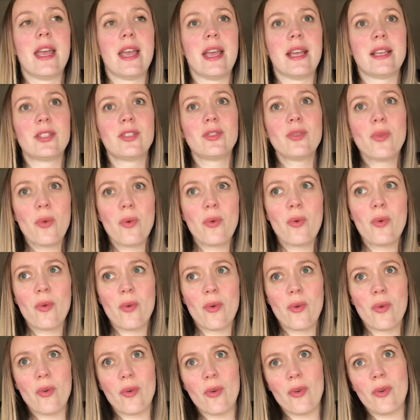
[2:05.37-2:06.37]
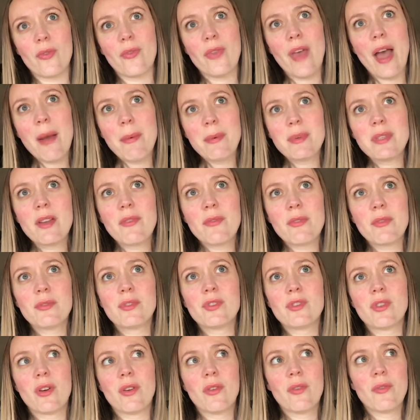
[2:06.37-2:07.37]
So that was a real
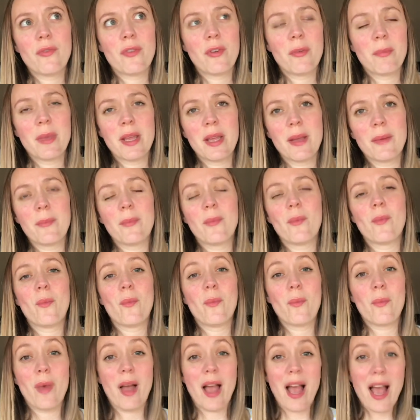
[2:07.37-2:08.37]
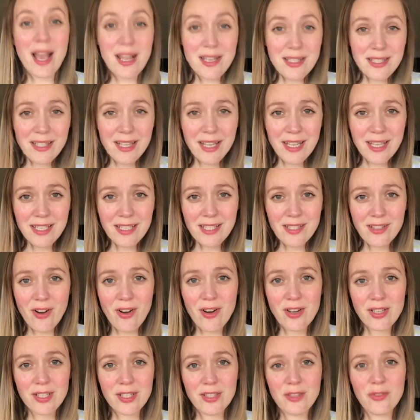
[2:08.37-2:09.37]
struggle for me. As things
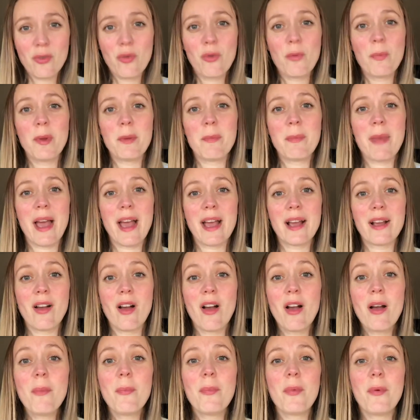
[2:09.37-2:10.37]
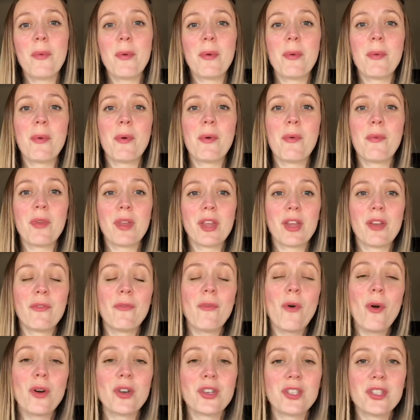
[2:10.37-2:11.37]
started to open back up, we were really
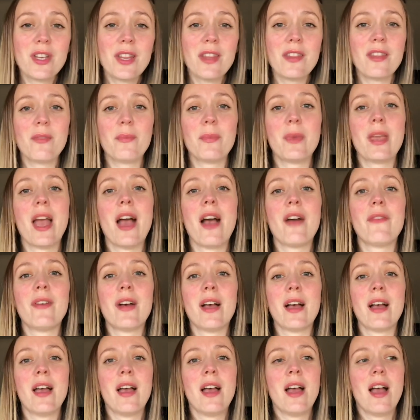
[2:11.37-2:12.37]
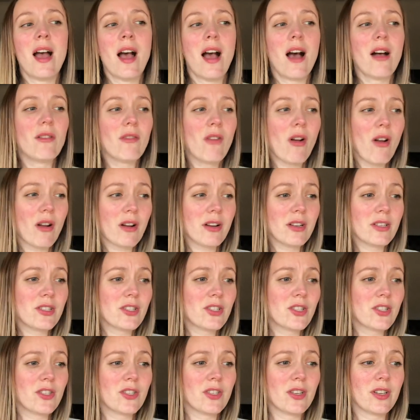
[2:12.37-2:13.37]
fortunate that we have a
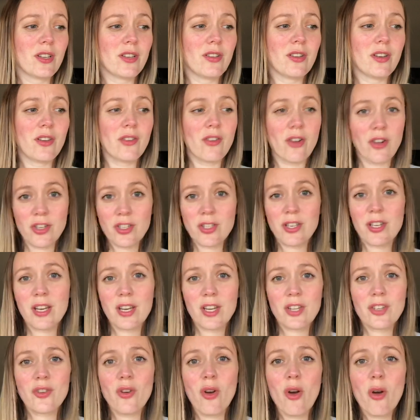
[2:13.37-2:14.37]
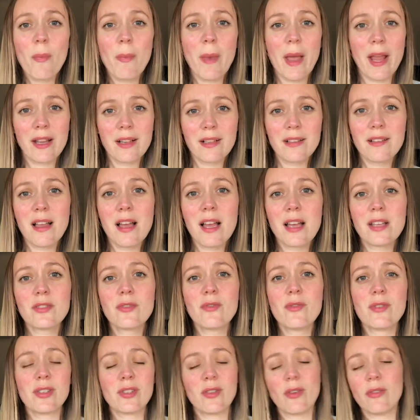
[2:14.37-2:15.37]
large nursery shop in
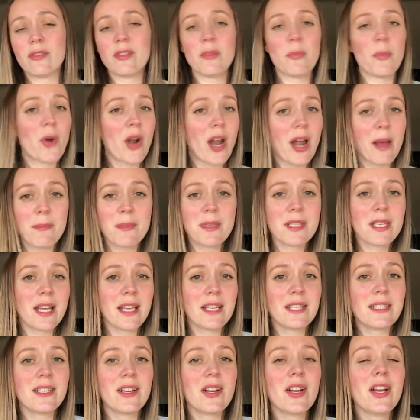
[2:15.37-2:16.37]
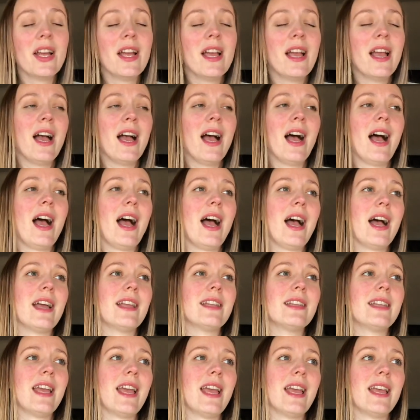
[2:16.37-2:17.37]
Glasgow. It's called the Pram Centre.
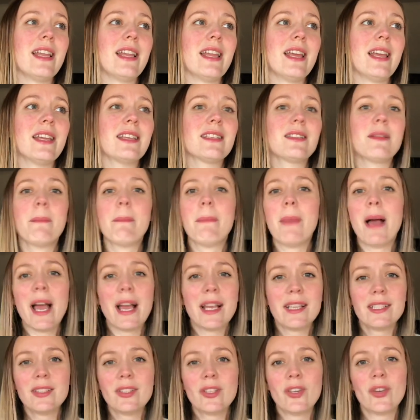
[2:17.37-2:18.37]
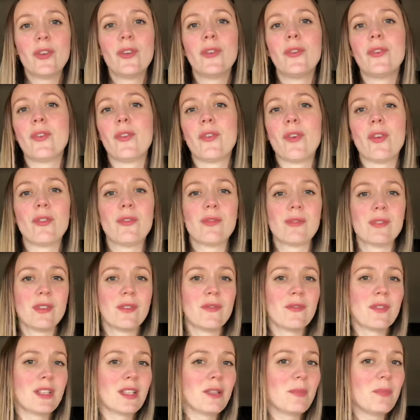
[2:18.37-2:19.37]
And it is massive. They've got loads
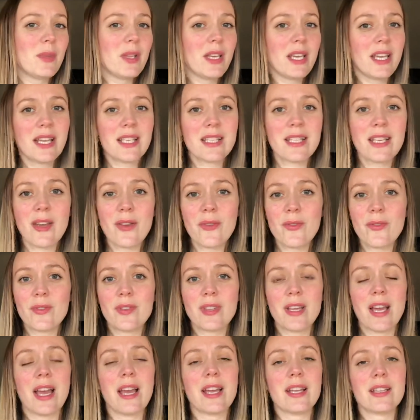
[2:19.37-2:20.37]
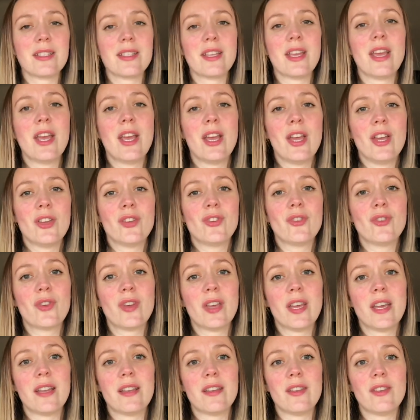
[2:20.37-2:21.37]
of displays out and you
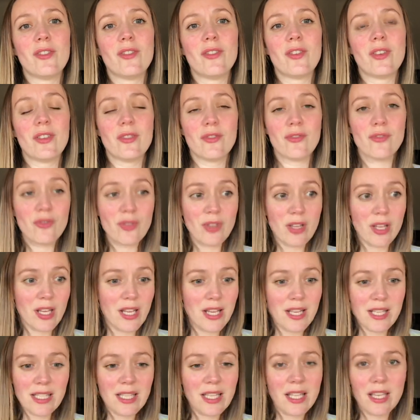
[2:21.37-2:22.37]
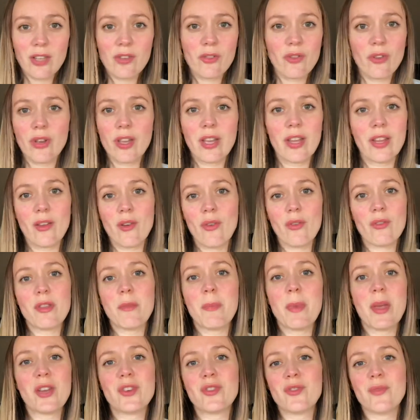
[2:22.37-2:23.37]
can easily look at all the
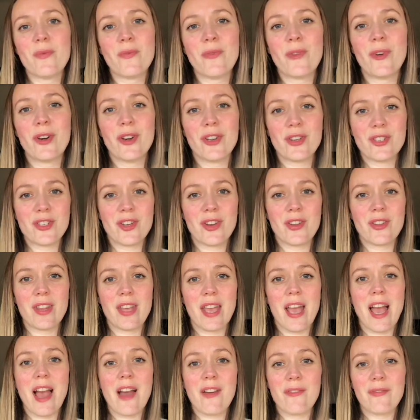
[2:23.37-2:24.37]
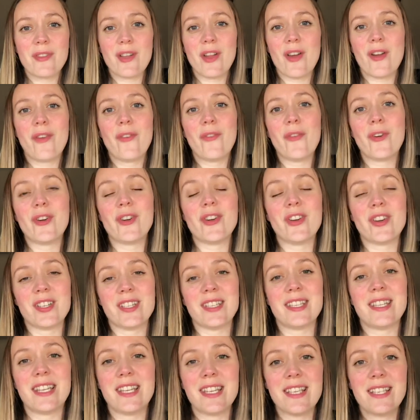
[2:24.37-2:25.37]
bedroom furniture they have there for
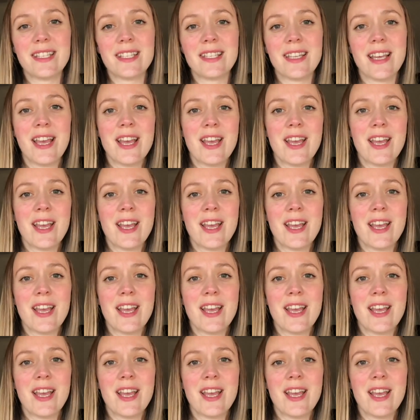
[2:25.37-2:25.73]
nurseries.